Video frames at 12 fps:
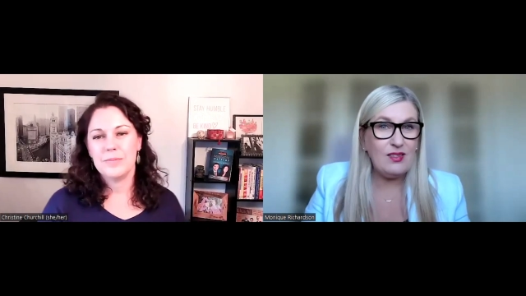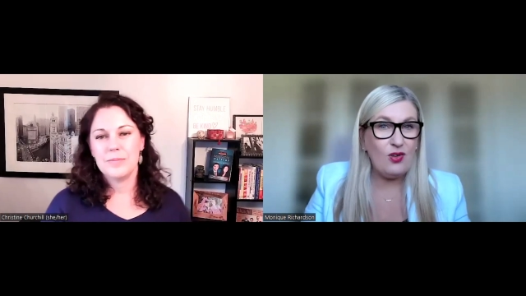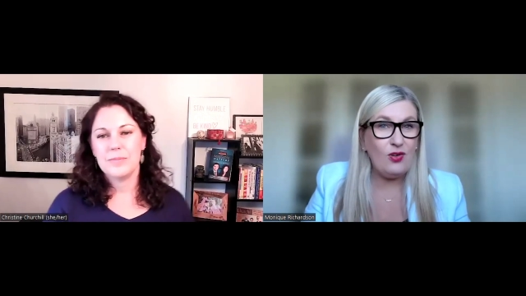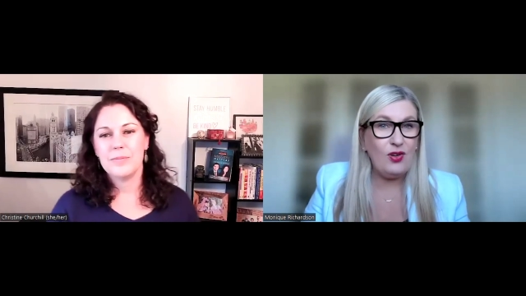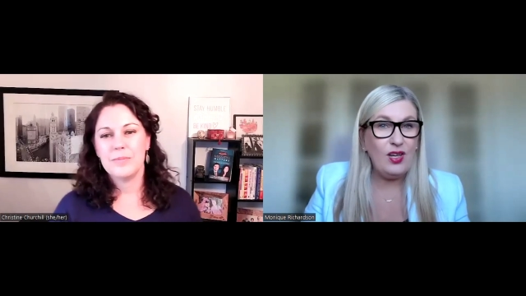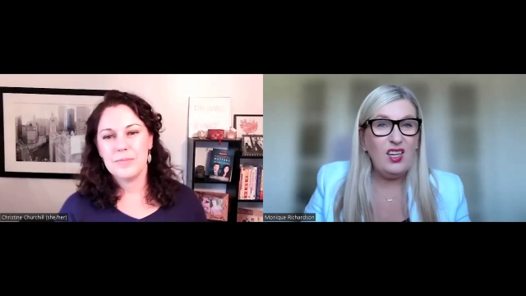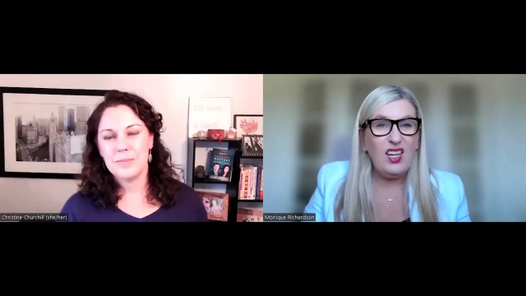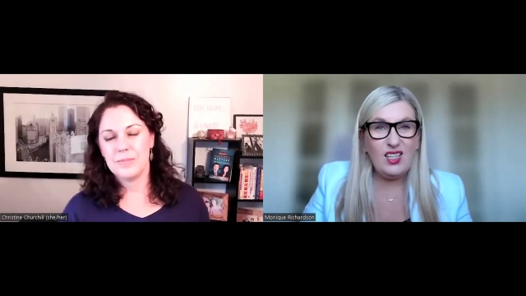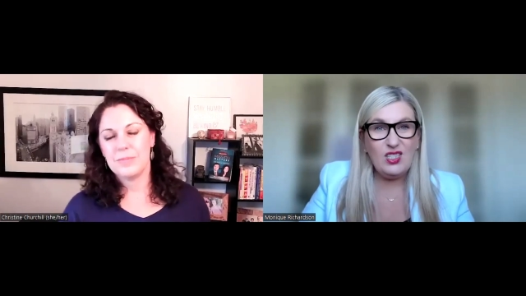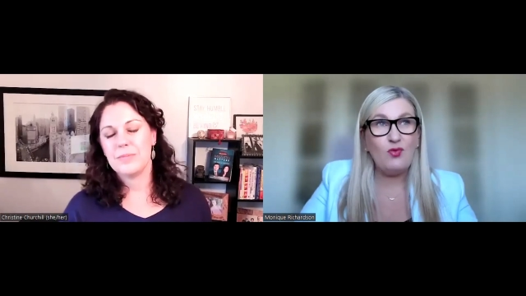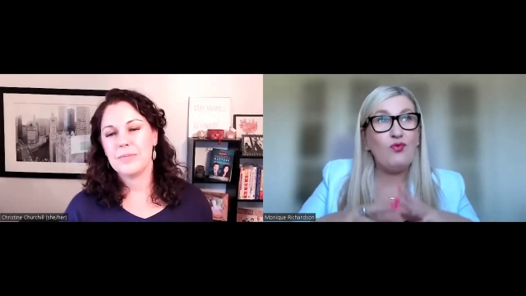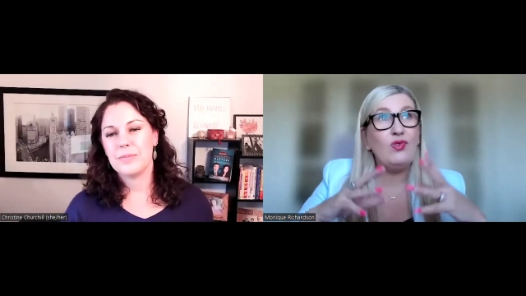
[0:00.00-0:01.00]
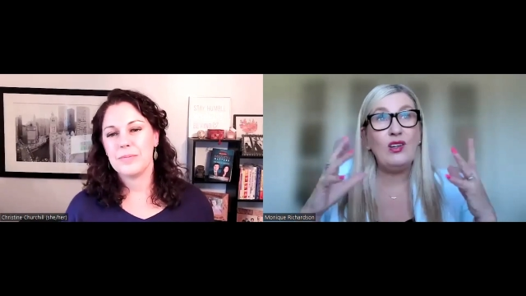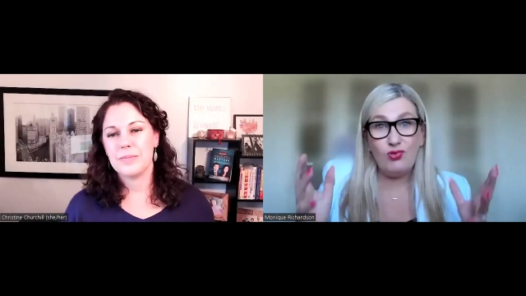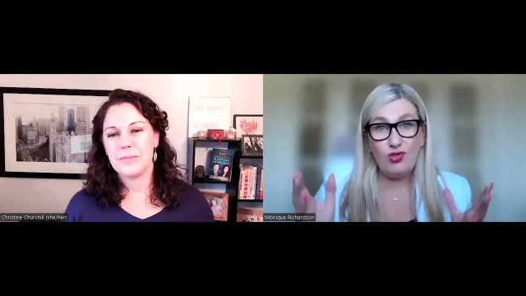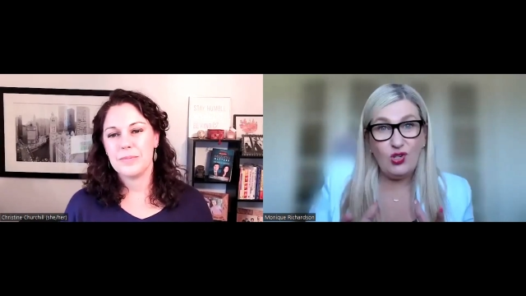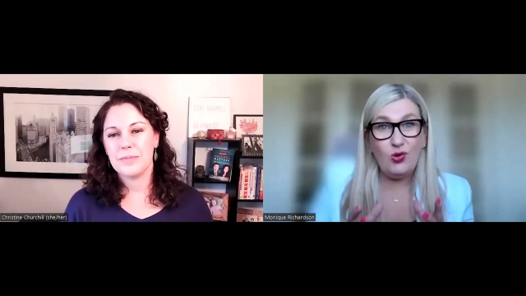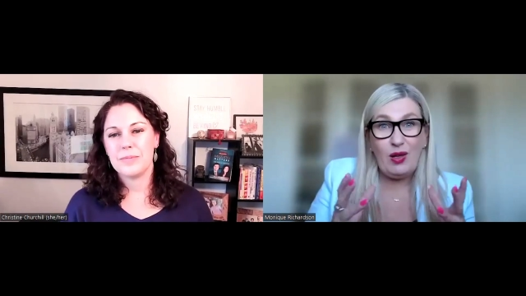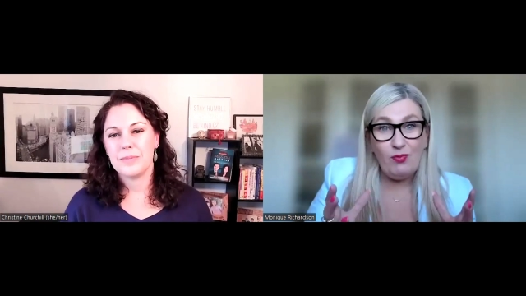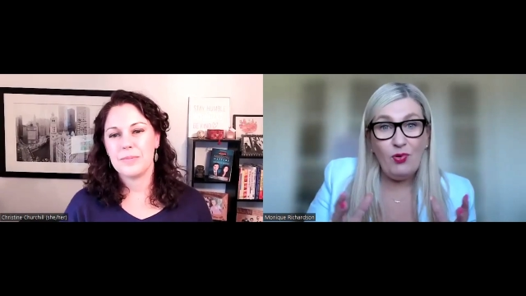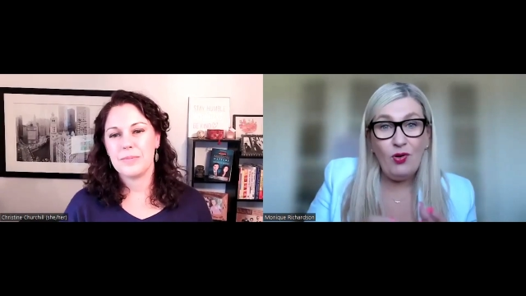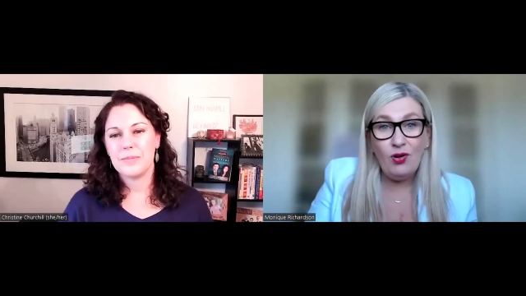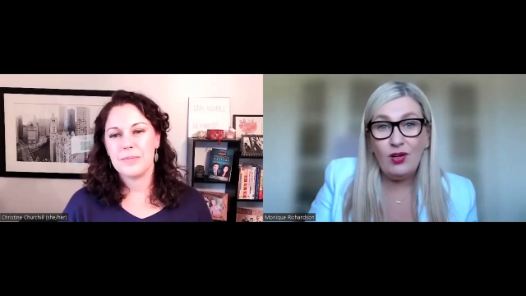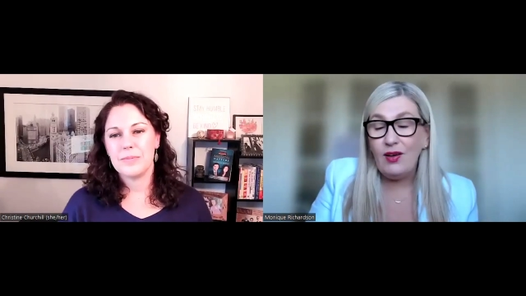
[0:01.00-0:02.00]
Speaker 1: So it's a real doing
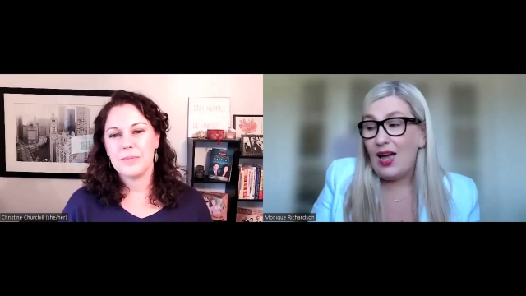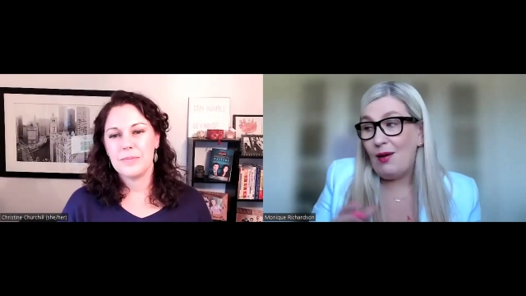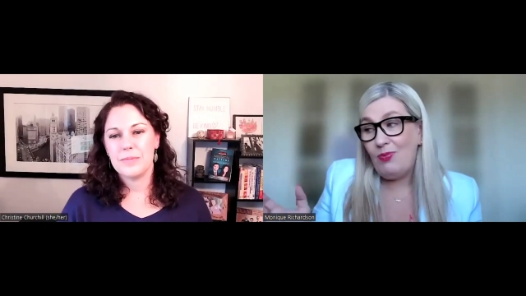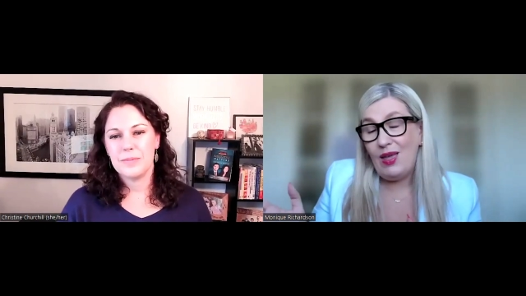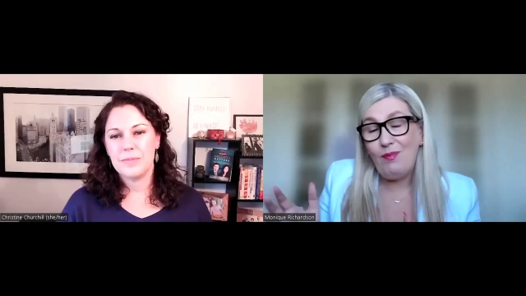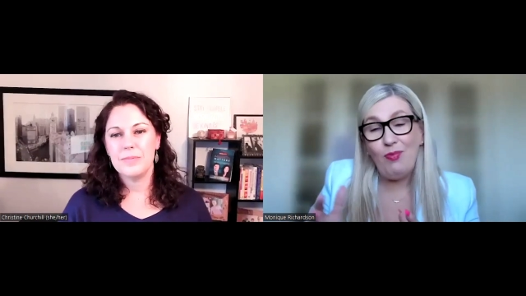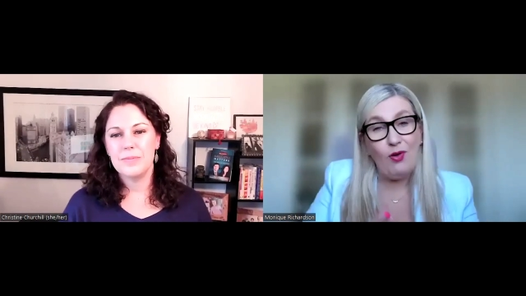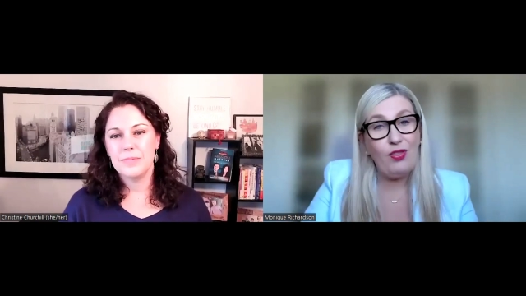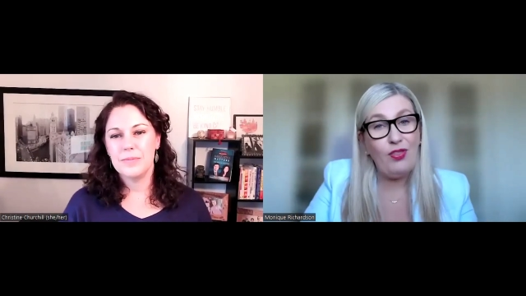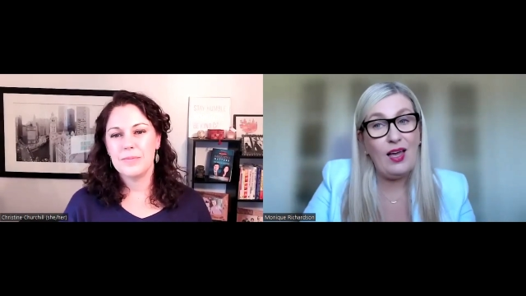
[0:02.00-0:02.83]
book. Uh, they both